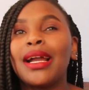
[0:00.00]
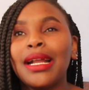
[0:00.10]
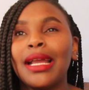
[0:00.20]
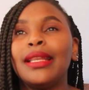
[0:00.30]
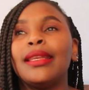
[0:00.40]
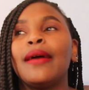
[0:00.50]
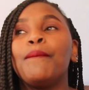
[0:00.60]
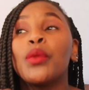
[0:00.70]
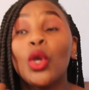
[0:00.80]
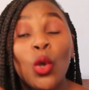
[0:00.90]
and
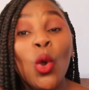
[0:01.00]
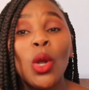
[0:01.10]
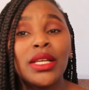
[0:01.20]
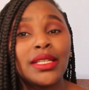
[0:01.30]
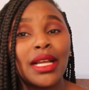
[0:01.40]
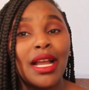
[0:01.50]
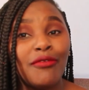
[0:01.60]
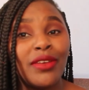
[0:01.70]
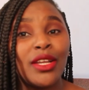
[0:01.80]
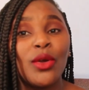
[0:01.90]
gold
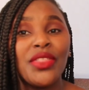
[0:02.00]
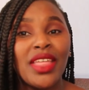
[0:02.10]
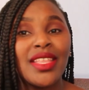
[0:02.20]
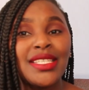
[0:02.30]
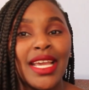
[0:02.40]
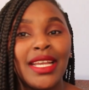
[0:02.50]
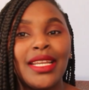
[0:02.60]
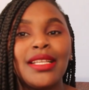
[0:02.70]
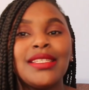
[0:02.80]
cufflink on the other side,